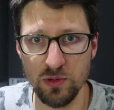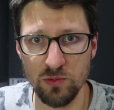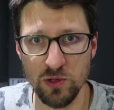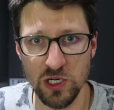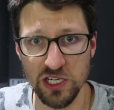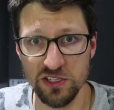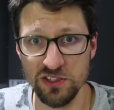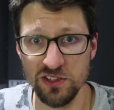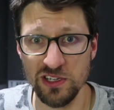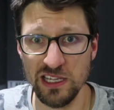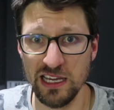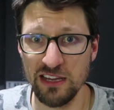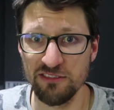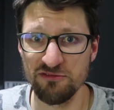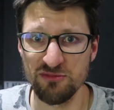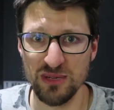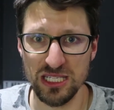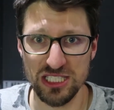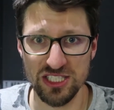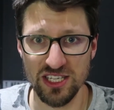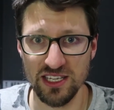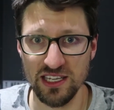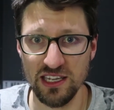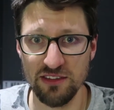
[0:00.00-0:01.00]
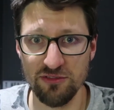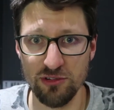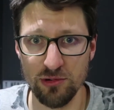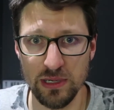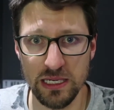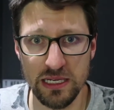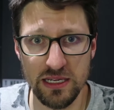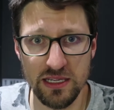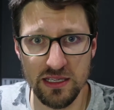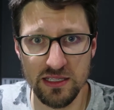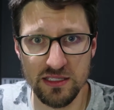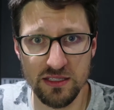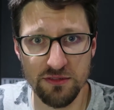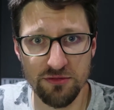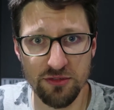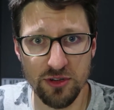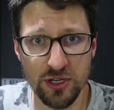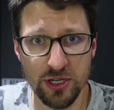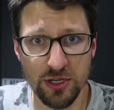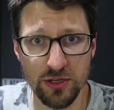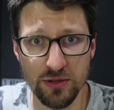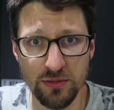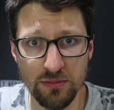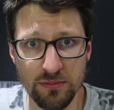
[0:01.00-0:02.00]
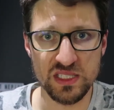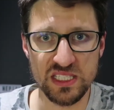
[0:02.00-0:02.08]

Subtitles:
what I do have, much like everyone, is a phone.